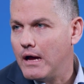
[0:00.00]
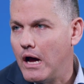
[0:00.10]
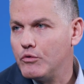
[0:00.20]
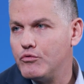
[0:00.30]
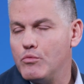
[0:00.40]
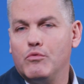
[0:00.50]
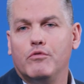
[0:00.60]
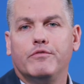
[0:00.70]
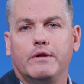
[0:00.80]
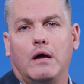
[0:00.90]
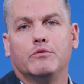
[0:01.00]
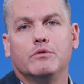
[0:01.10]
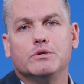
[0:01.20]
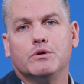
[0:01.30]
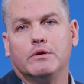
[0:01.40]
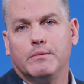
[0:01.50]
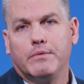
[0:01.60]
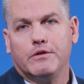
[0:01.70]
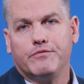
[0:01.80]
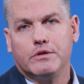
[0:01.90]
how to move and how to enjoy the
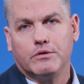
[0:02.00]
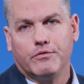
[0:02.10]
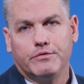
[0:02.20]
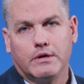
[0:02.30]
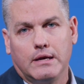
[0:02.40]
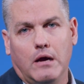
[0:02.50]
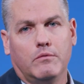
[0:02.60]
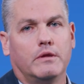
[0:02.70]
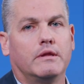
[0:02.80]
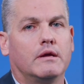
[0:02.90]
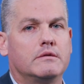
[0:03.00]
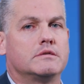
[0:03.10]
benefit of the cloud when they